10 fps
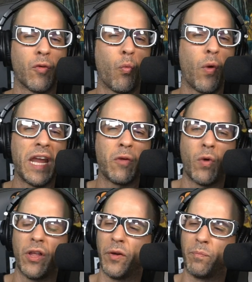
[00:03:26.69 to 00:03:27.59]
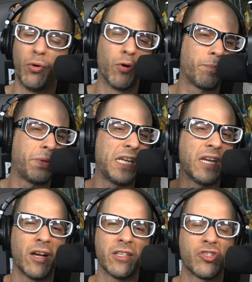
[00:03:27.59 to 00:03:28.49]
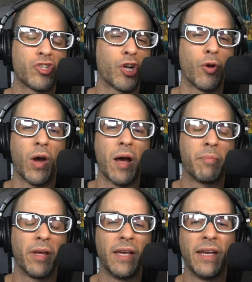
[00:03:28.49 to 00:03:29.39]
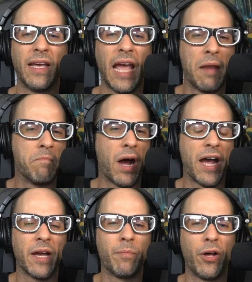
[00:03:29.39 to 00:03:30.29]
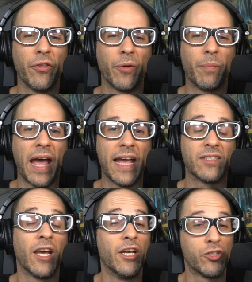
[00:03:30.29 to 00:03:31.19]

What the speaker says: and wait while the poor peons show up and buy up all their bags.